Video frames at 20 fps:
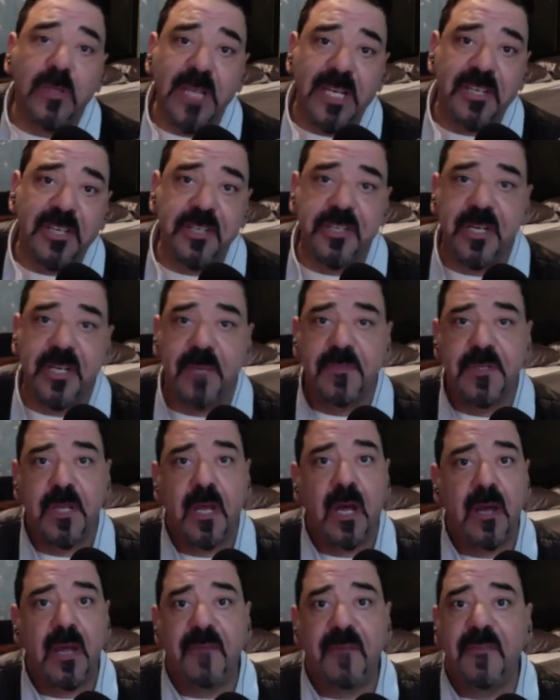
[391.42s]
Okay,
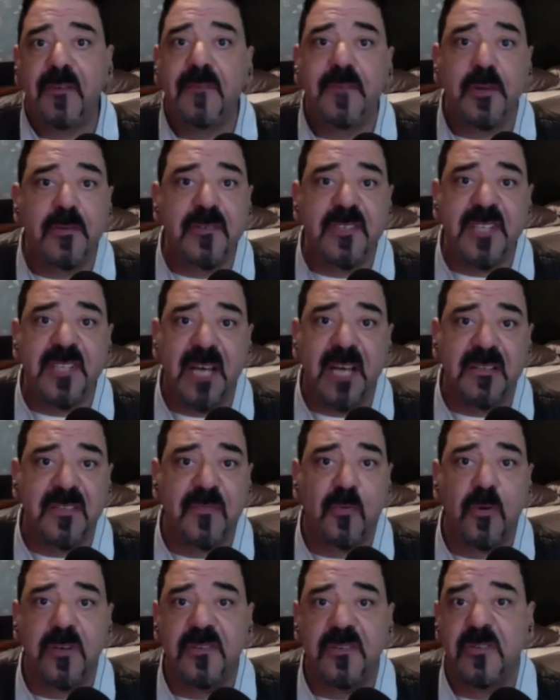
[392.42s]
relationships.
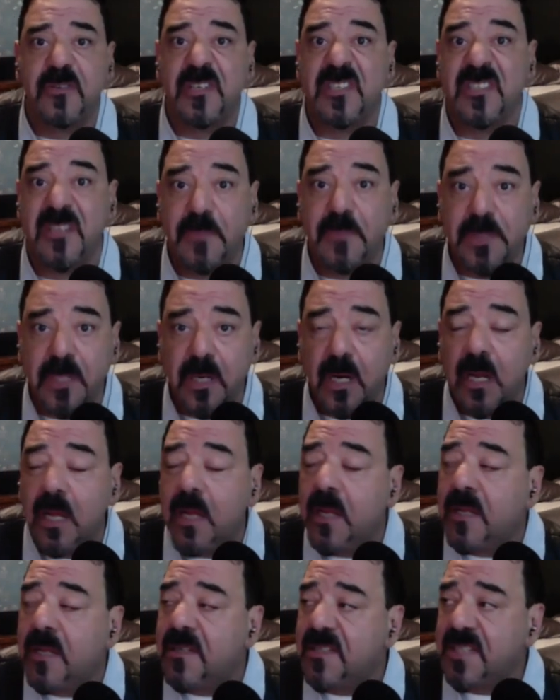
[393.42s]
If you've used Salesforce
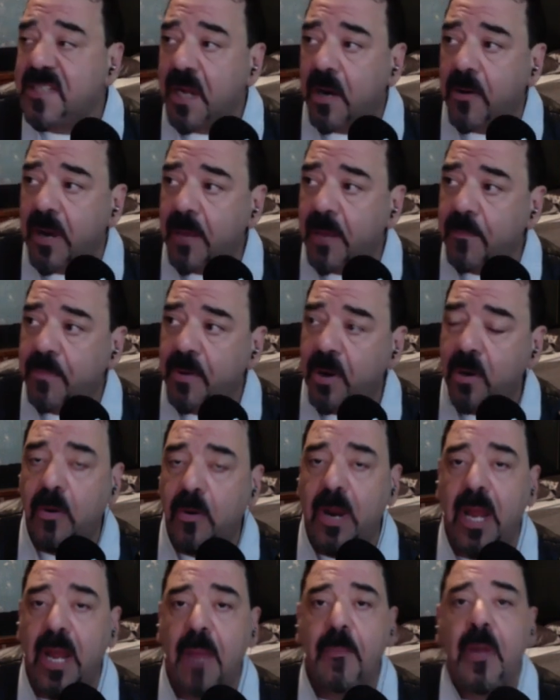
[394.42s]
or a similar
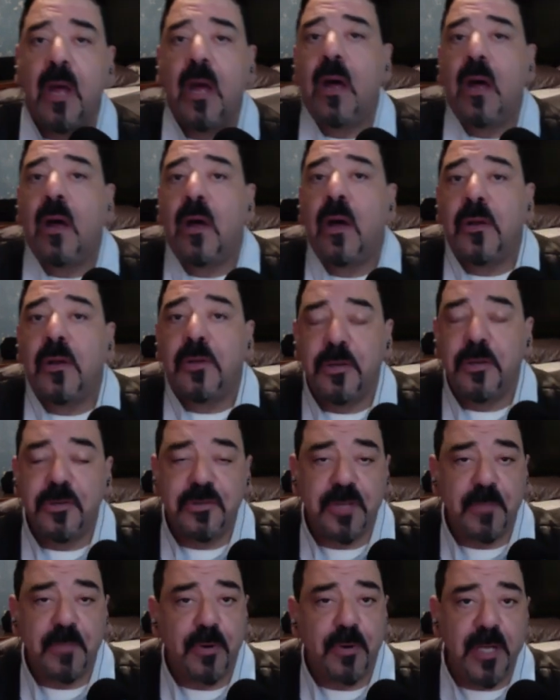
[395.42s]
CRM program,
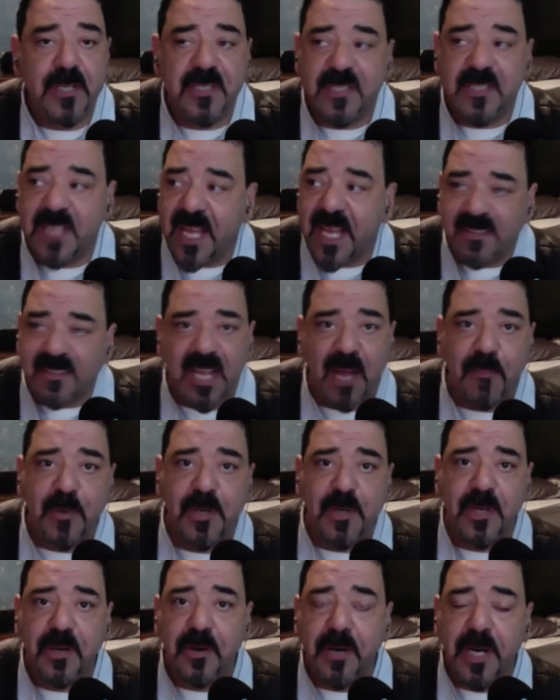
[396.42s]
you usually
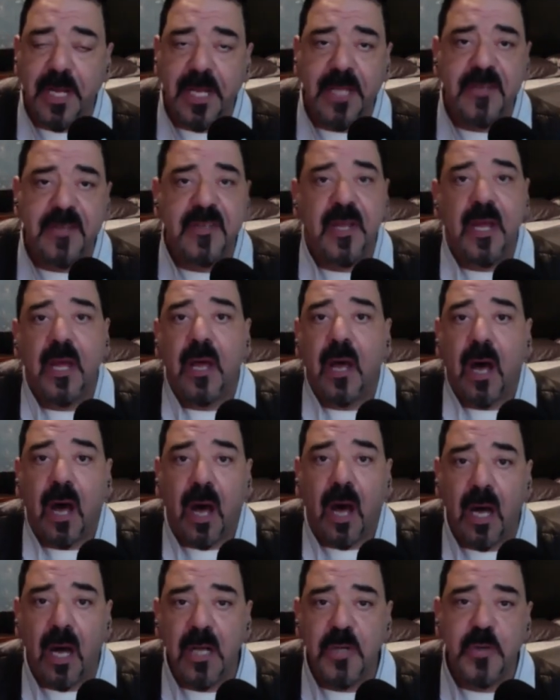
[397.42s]
put sales
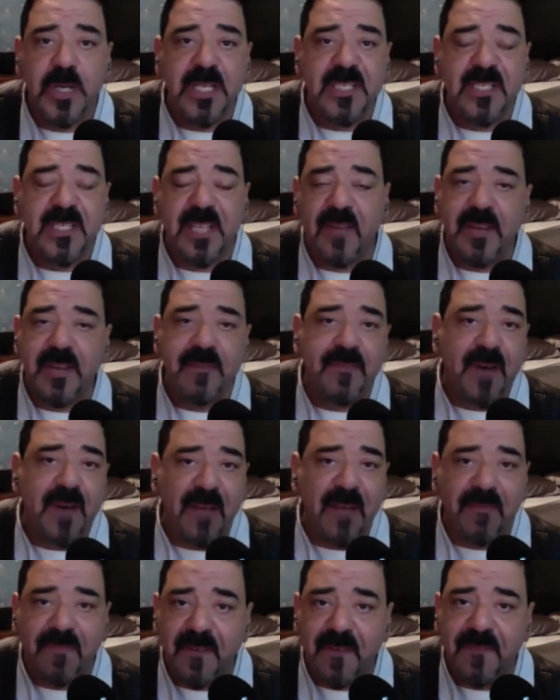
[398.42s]
opportunities,
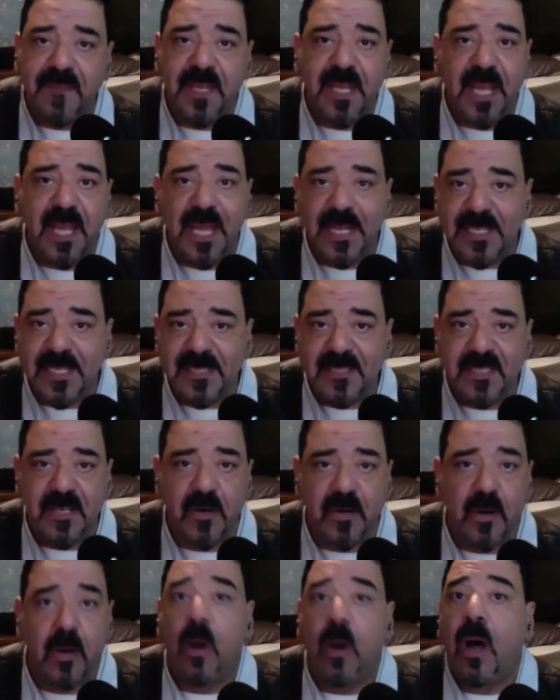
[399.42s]
100, 75,
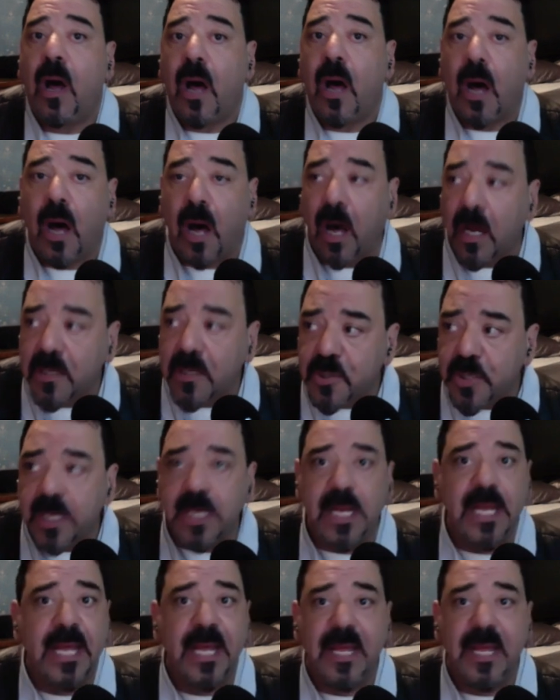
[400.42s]
50, and then 0.
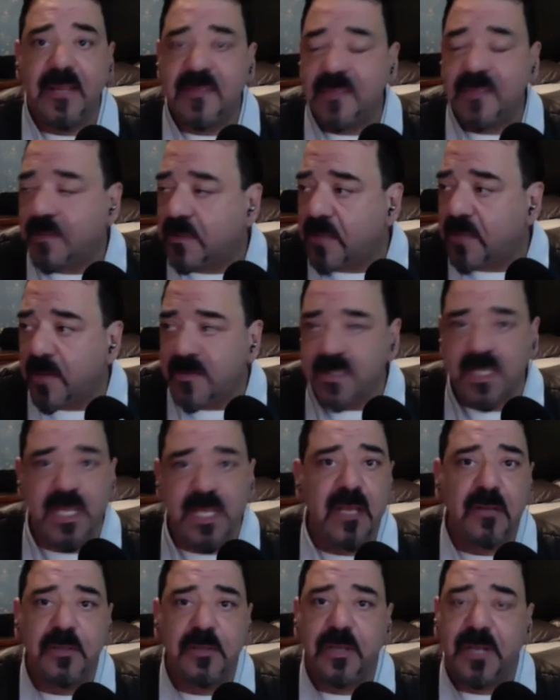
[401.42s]
100
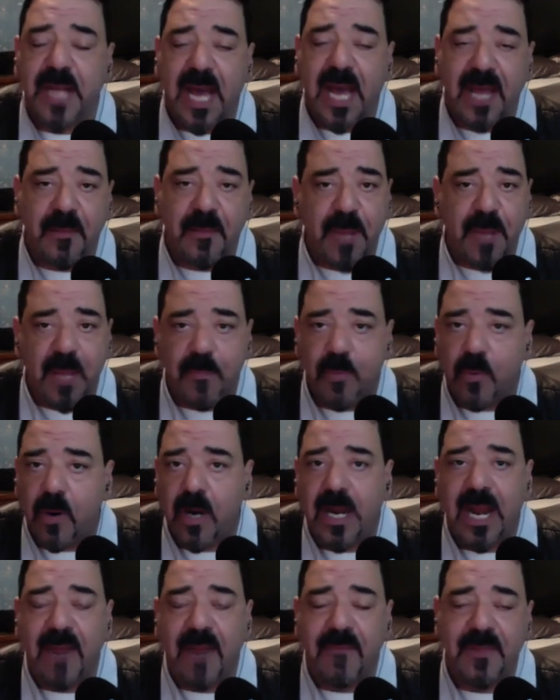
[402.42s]
is closed deal.
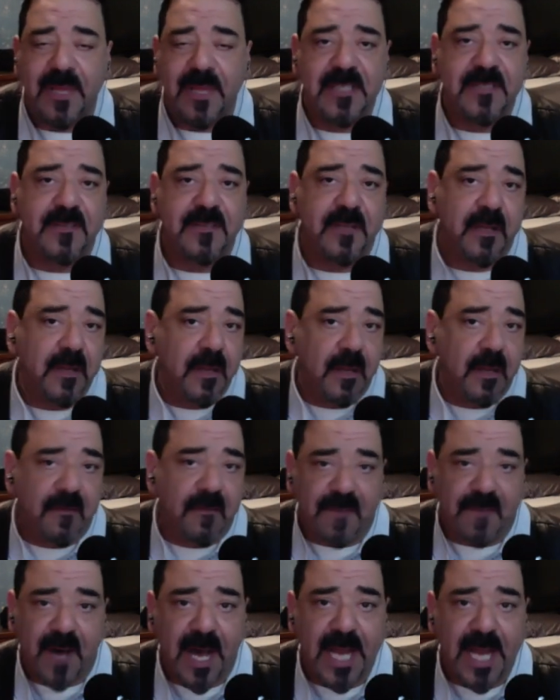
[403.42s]
You got the paperwork.
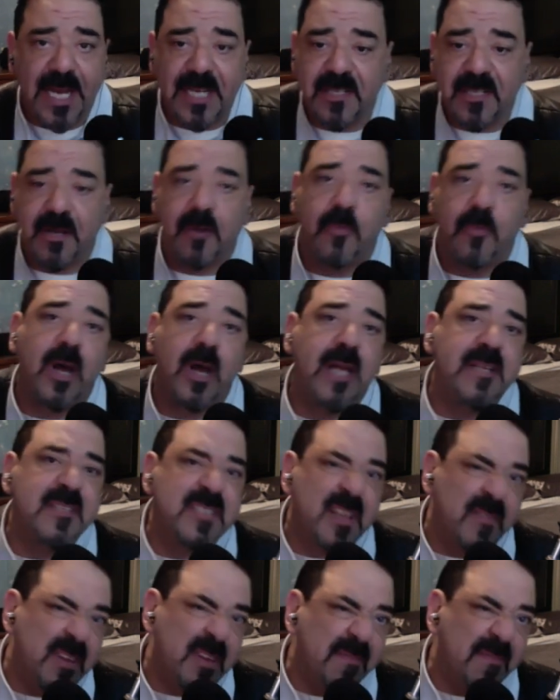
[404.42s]
Everything's
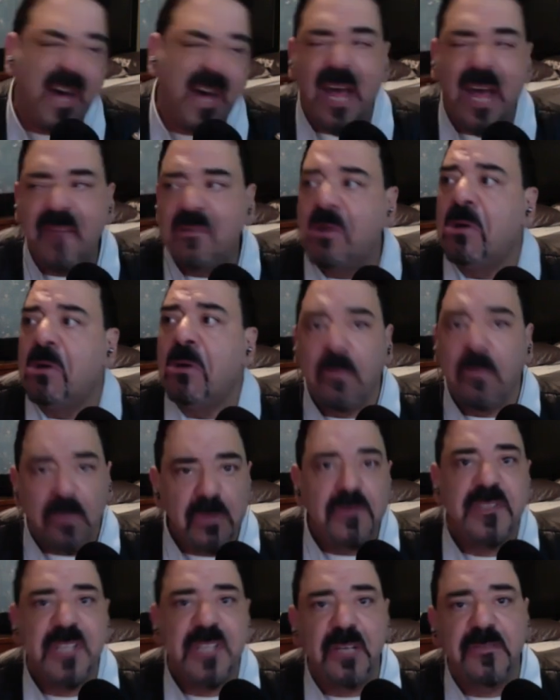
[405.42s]
fine. It's going to run.
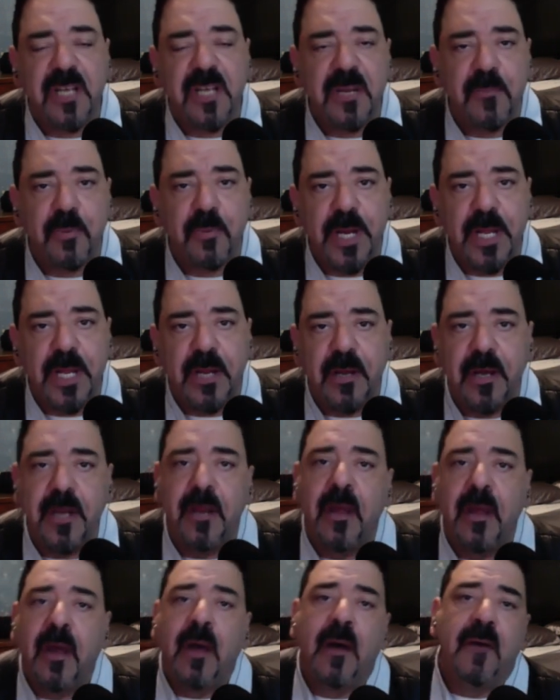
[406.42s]
75, still
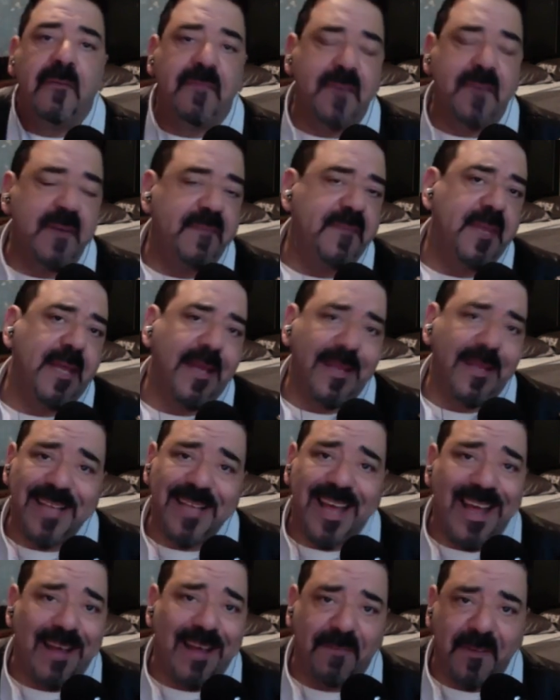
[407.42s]
looking pretty good.
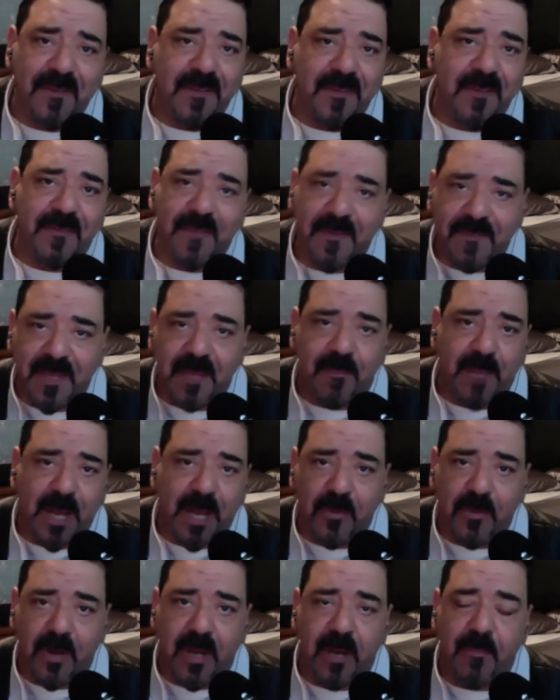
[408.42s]
50 is
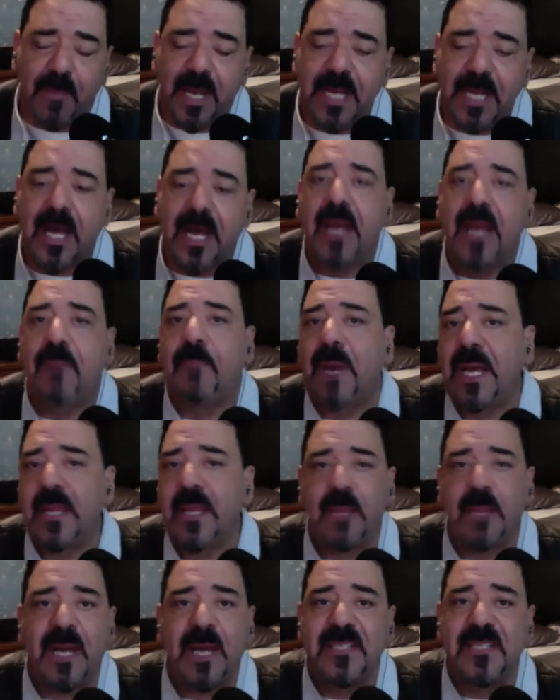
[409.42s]
50-50. It might run.
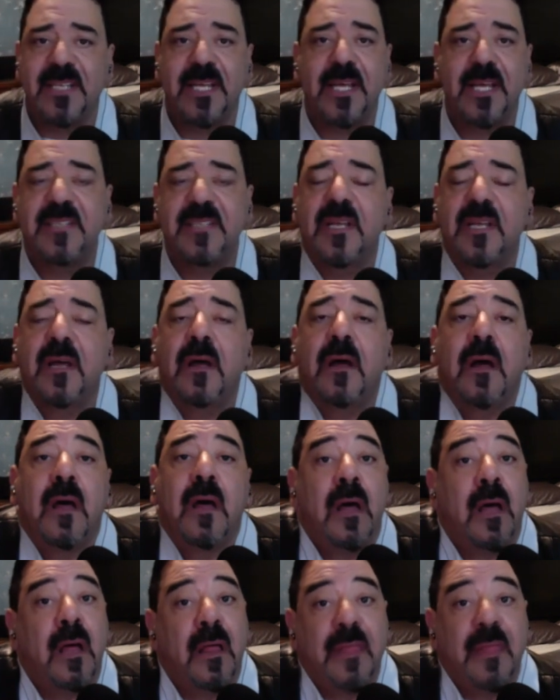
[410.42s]
It might not. They might
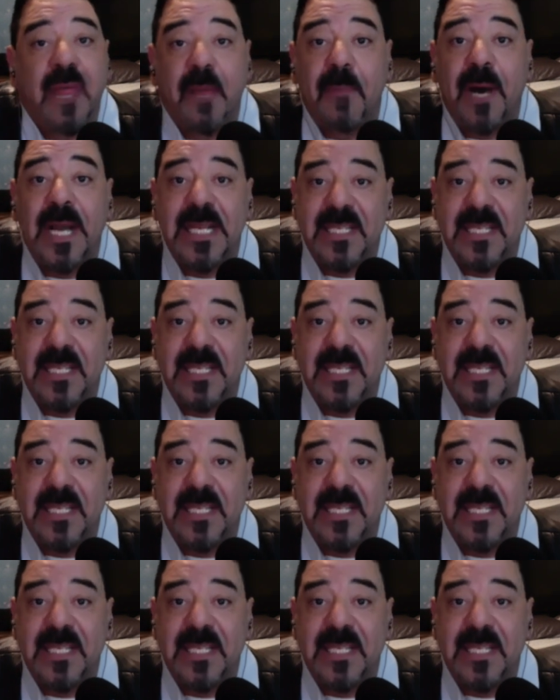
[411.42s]
say yes.